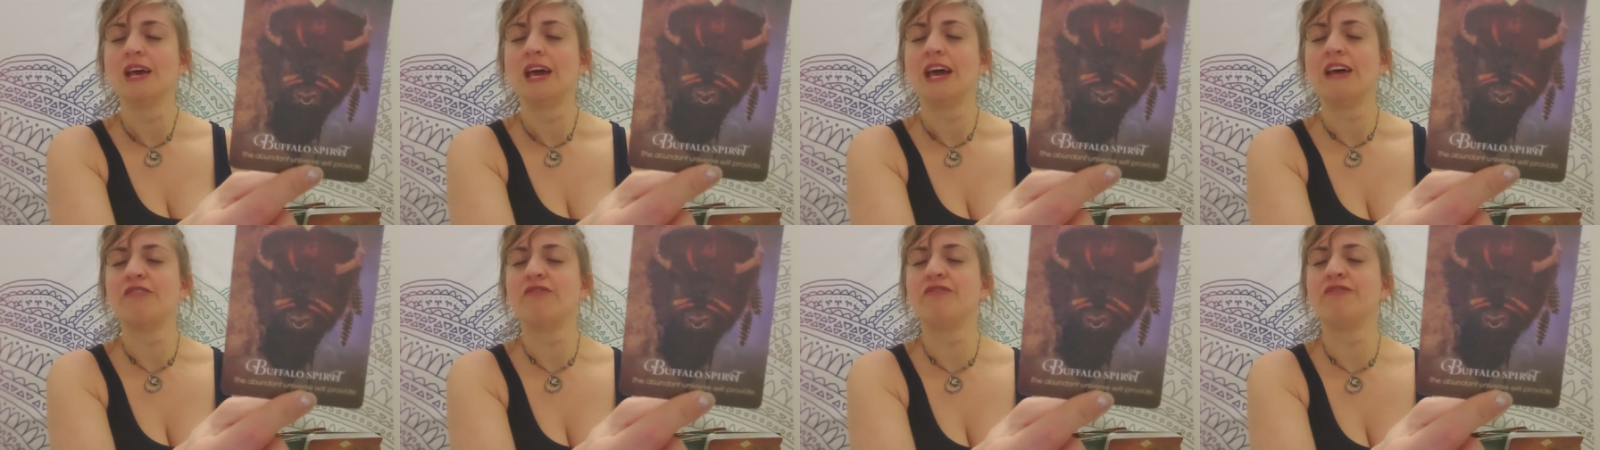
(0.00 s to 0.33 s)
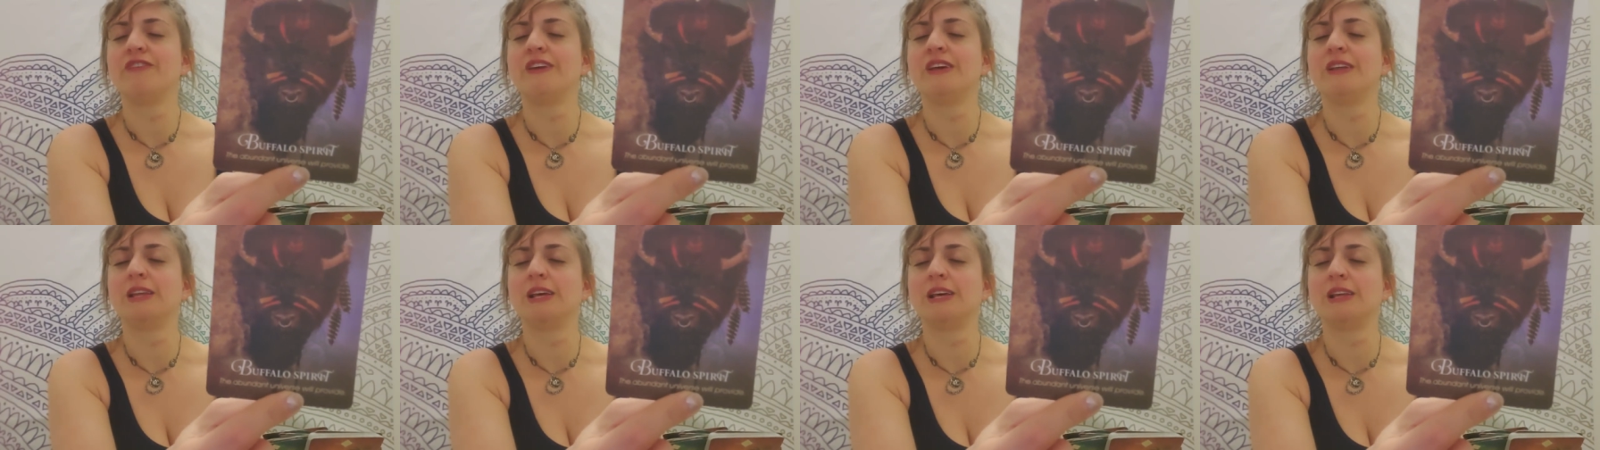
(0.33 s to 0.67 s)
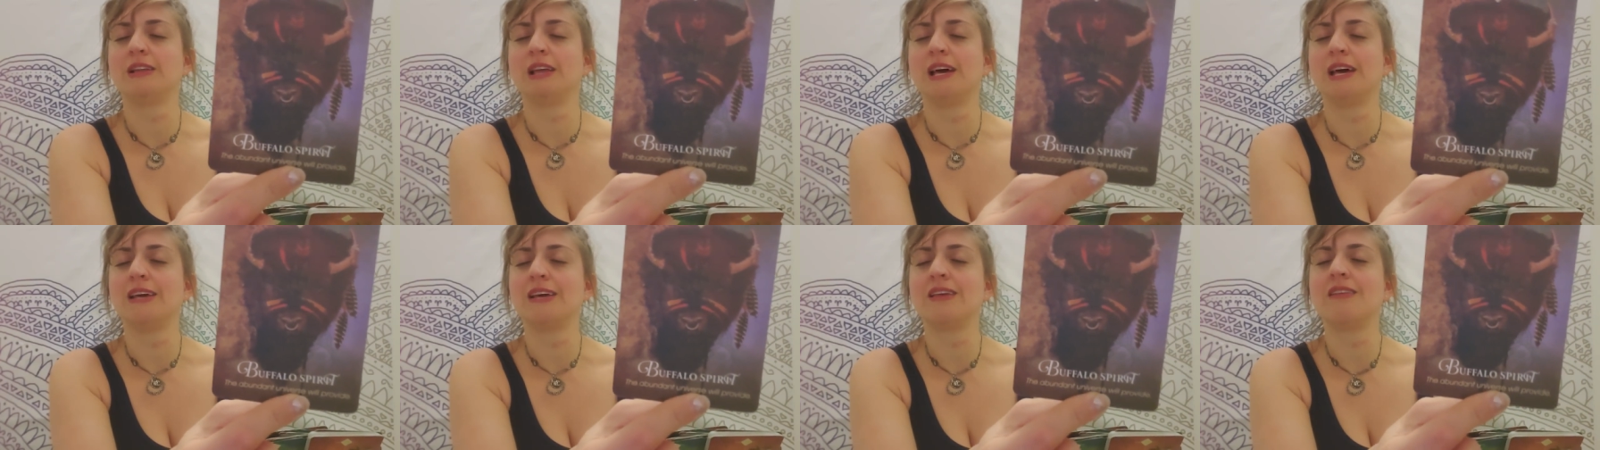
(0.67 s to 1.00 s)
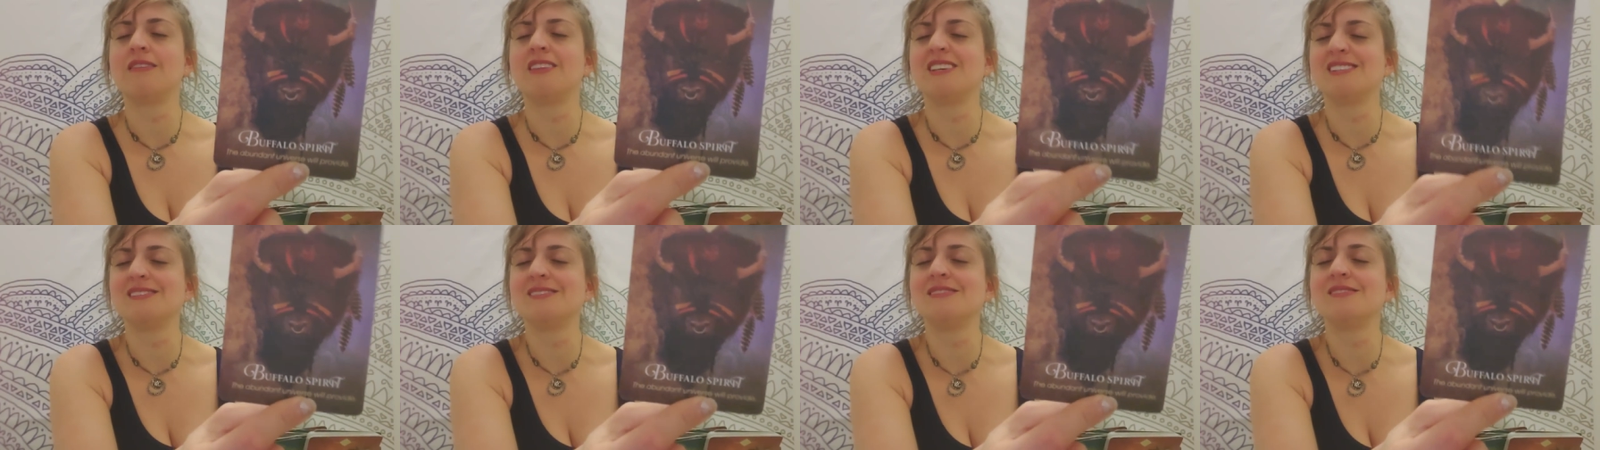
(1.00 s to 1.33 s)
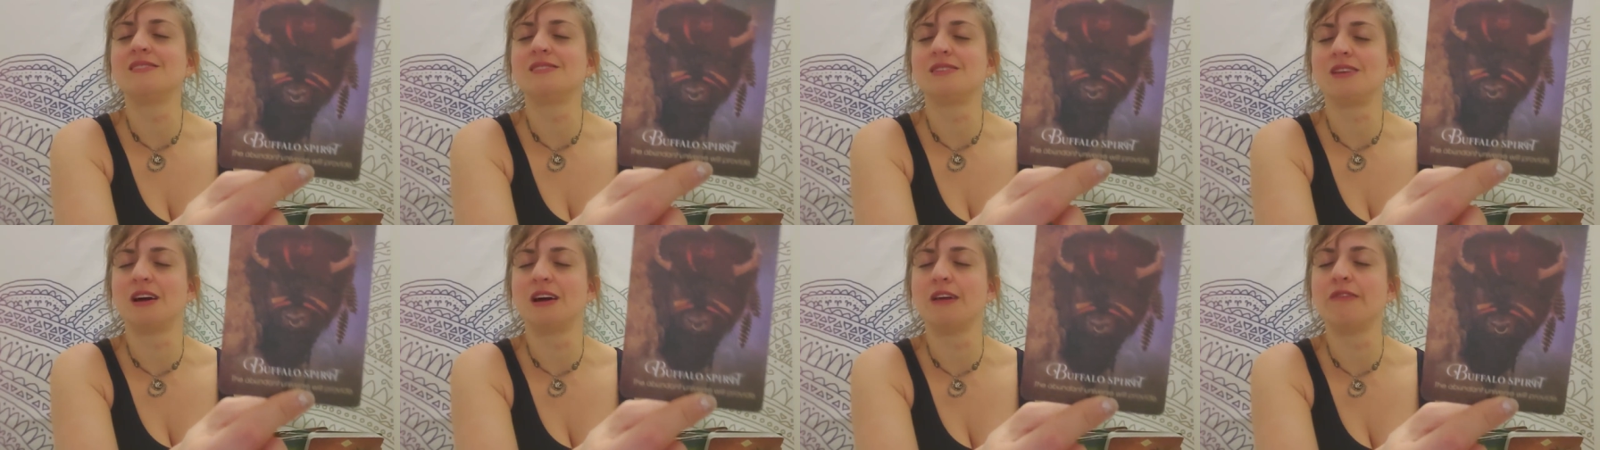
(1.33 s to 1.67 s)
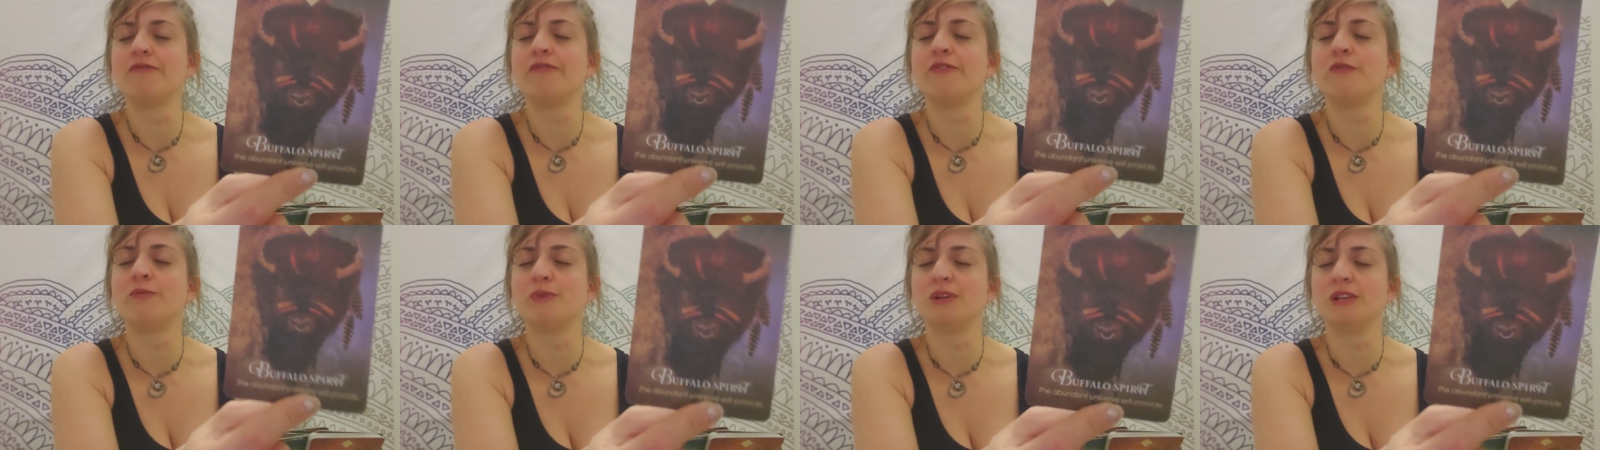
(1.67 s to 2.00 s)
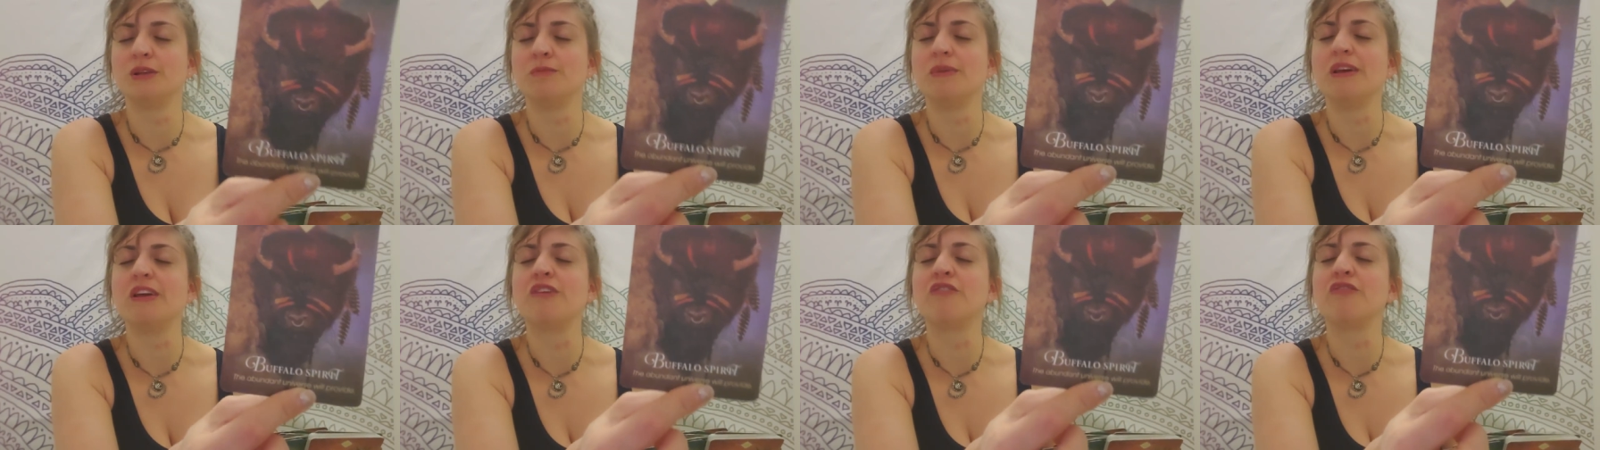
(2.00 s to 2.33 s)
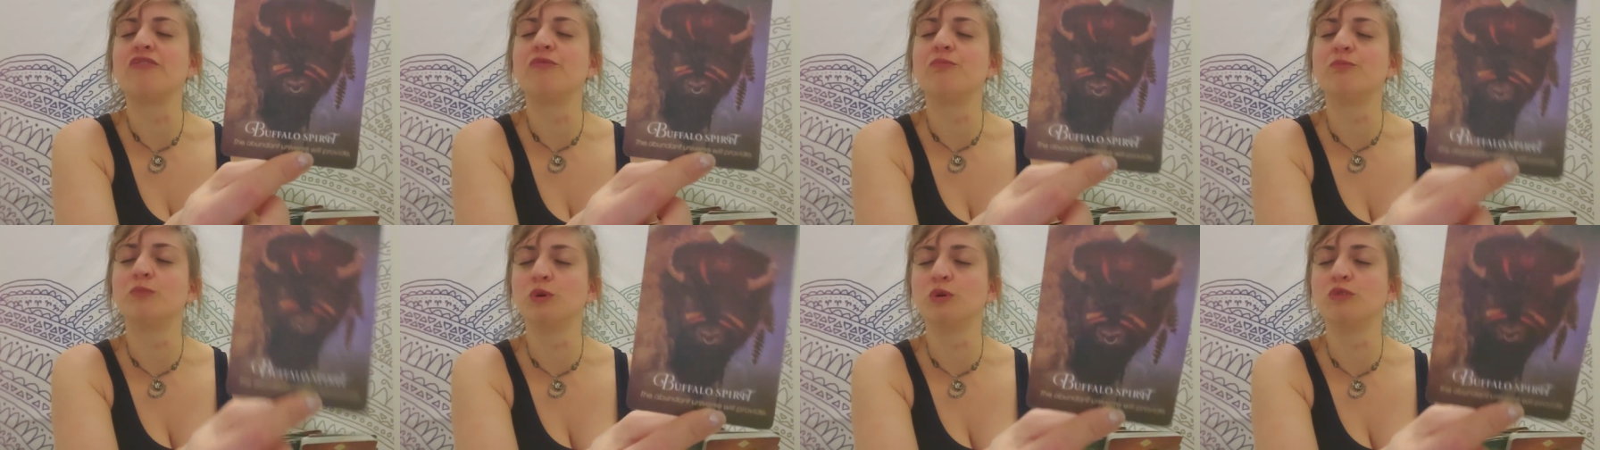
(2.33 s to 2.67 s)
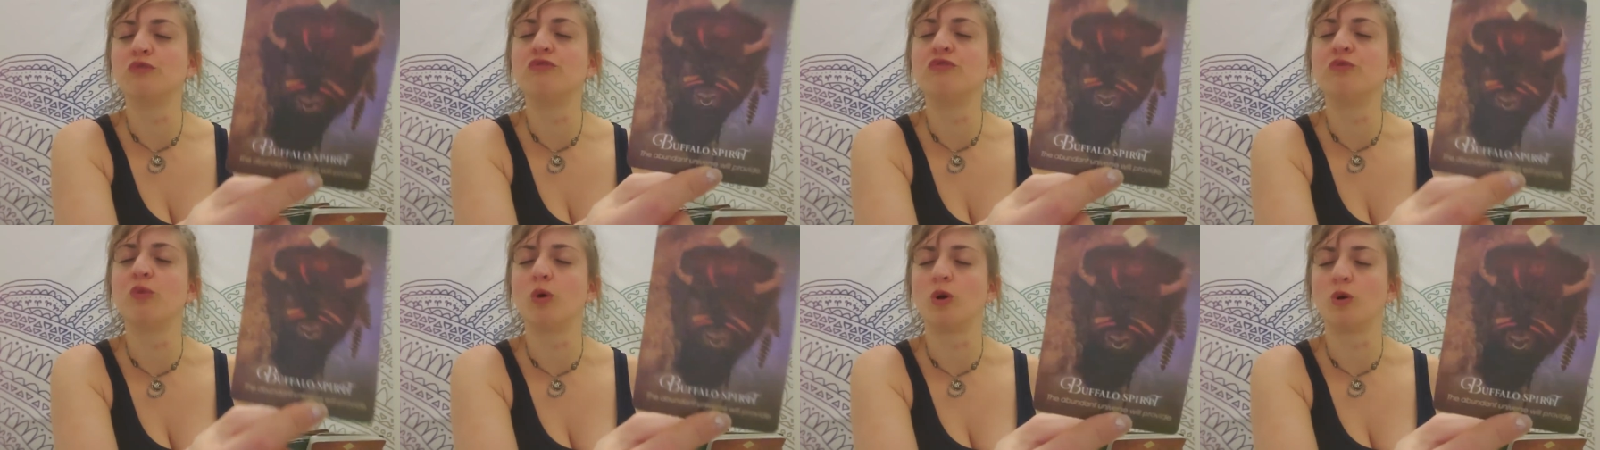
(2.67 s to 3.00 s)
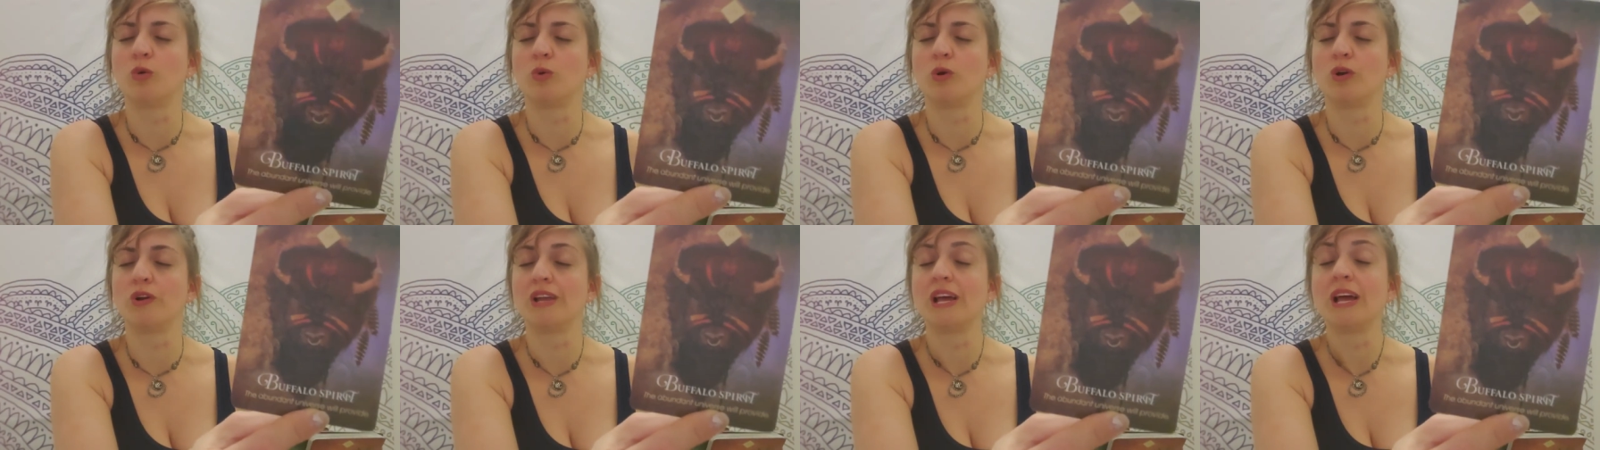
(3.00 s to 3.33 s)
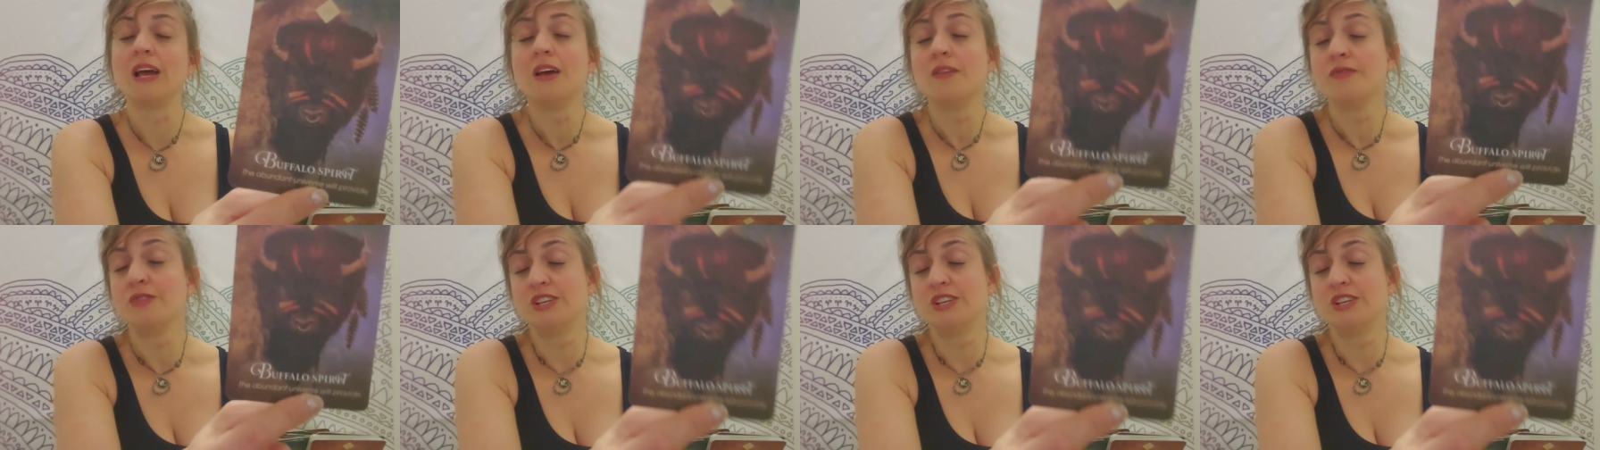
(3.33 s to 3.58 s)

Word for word: and feeling like this is a time for me to make move forward forward.